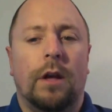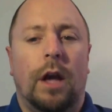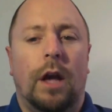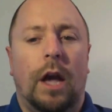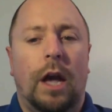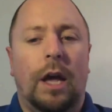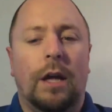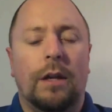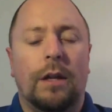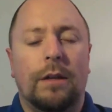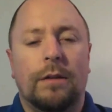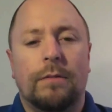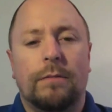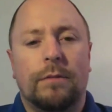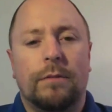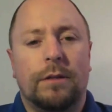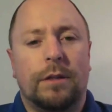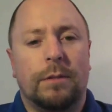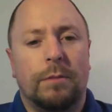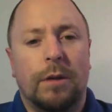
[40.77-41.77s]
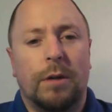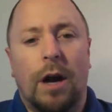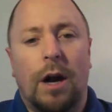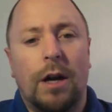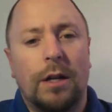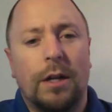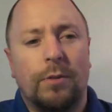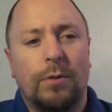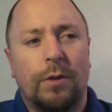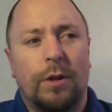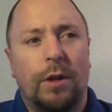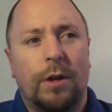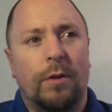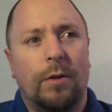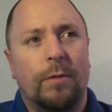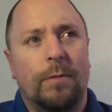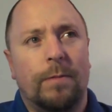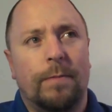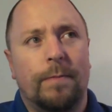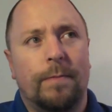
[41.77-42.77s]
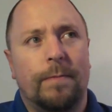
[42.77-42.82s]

And to be honest with you,